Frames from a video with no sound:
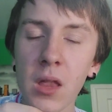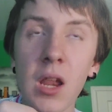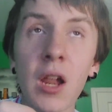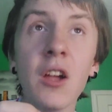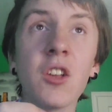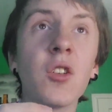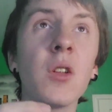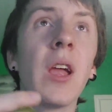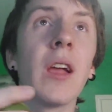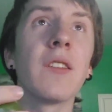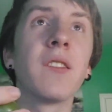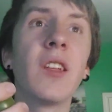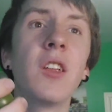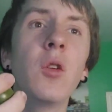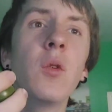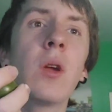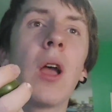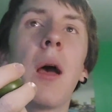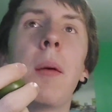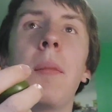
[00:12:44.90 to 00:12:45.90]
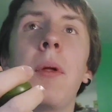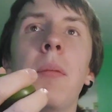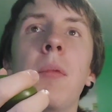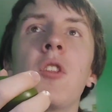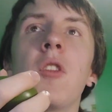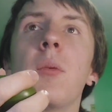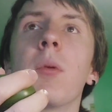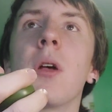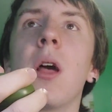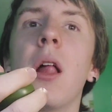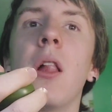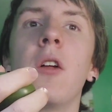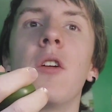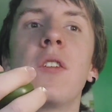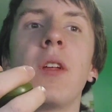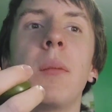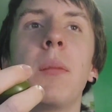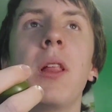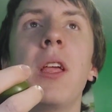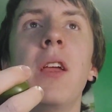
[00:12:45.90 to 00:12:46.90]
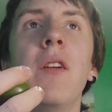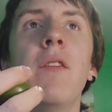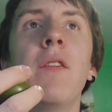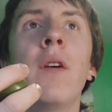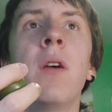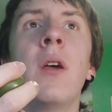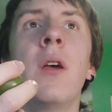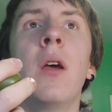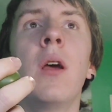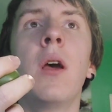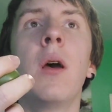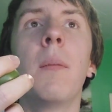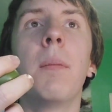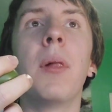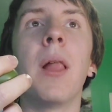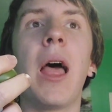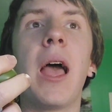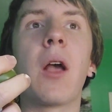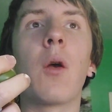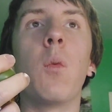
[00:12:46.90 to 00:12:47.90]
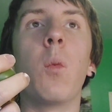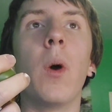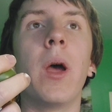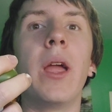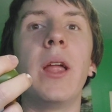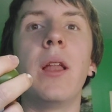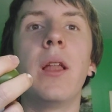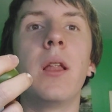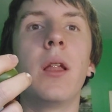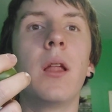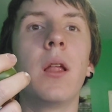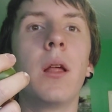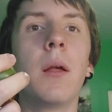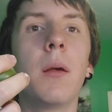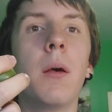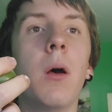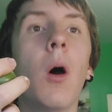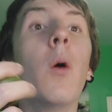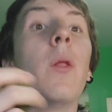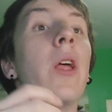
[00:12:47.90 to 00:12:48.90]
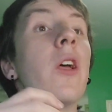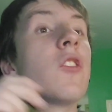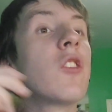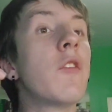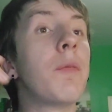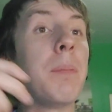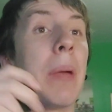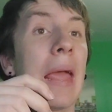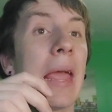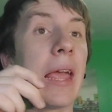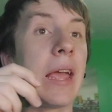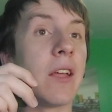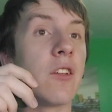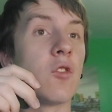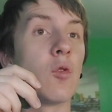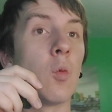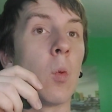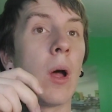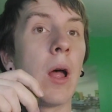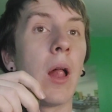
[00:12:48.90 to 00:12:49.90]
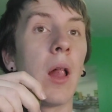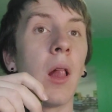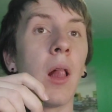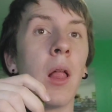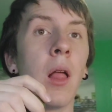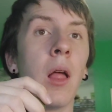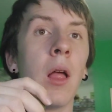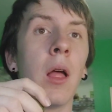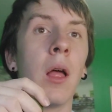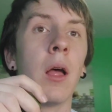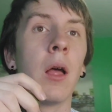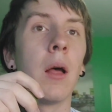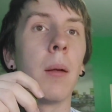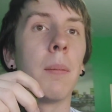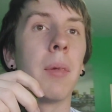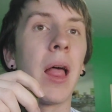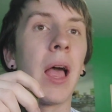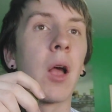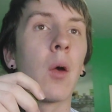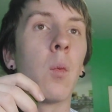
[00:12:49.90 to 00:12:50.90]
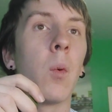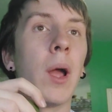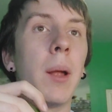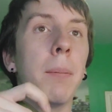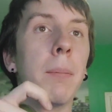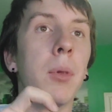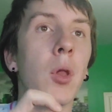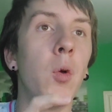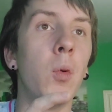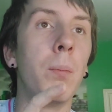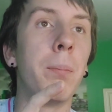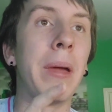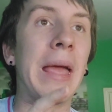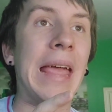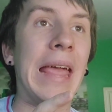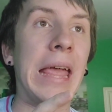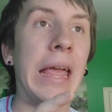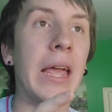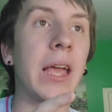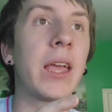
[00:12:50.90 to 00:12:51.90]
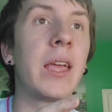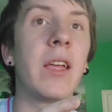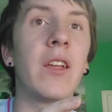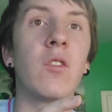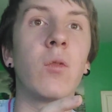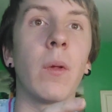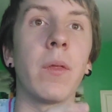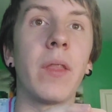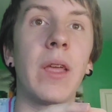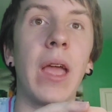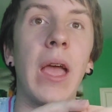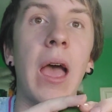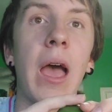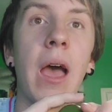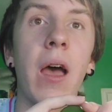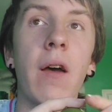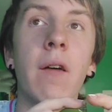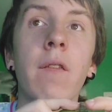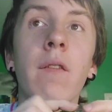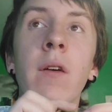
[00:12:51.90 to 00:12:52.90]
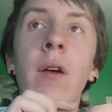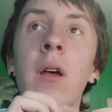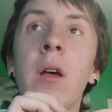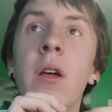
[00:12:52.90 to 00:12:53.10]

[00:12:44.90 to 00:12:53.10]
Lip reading: So yes, they do come in multiple colors. I believe black, white. Oh, they also have pink as well. Black, white, blue, pink is what they have.